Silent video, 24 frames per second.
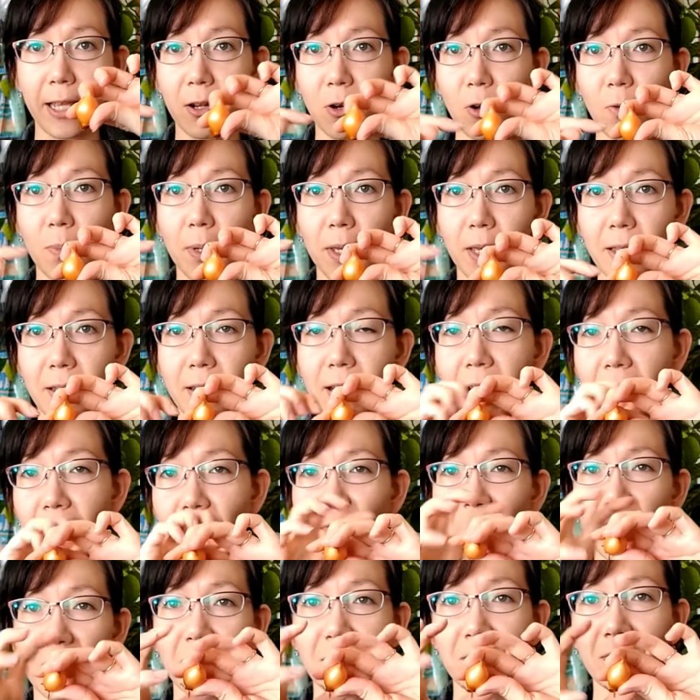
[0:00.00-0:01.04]
It'll be kind
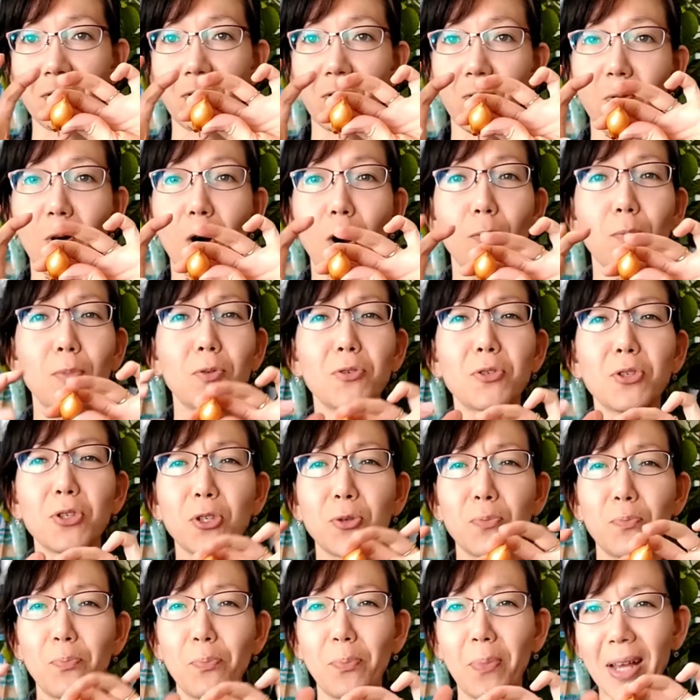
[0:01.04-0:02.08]
of this almost
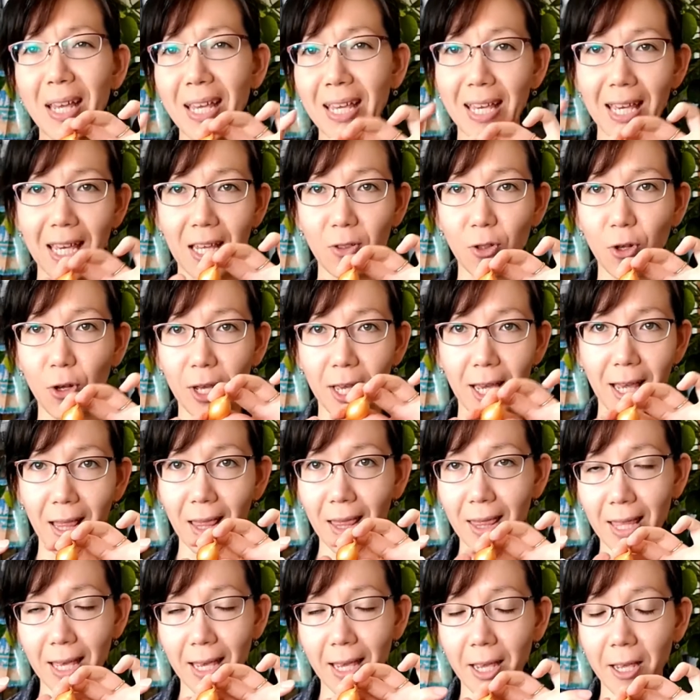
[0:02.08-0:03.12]
spiky looking
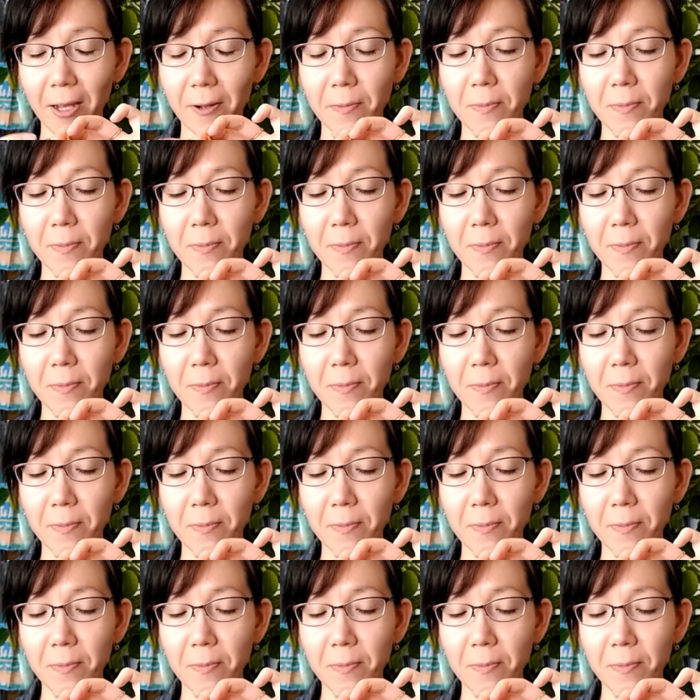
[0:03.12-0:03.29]
thing.